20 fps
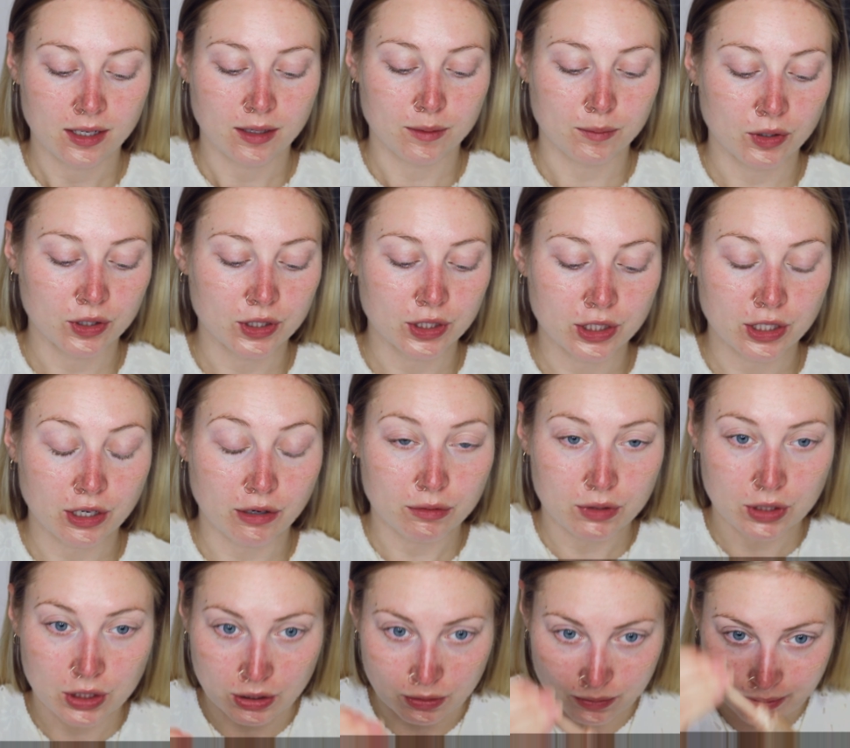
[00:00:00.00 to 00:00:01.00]
I'm not going to go
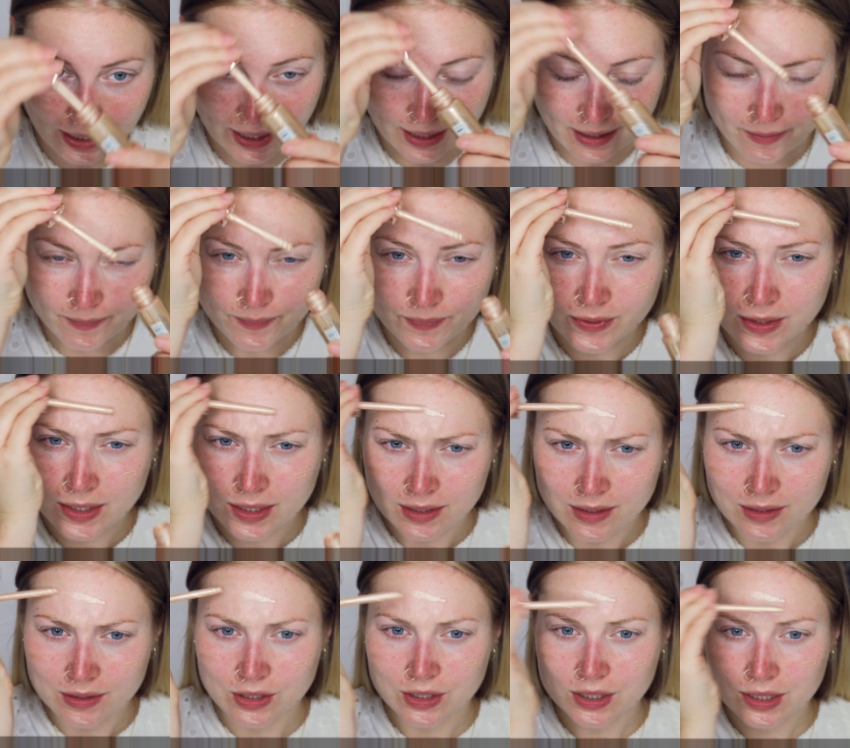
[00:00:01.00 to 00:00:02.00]
too ham,
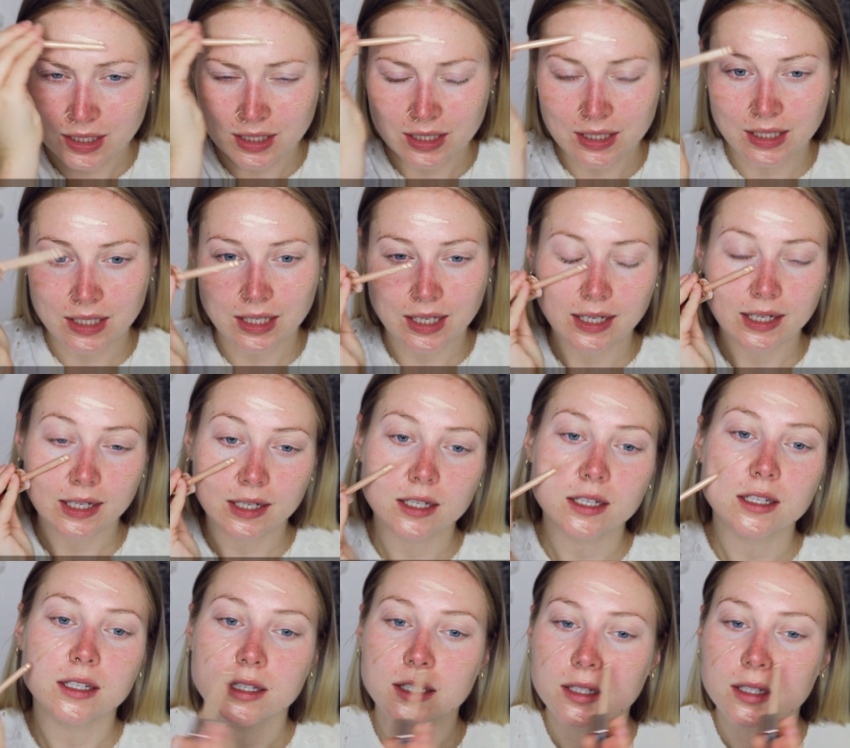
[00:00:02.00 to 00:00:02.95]
just kind of like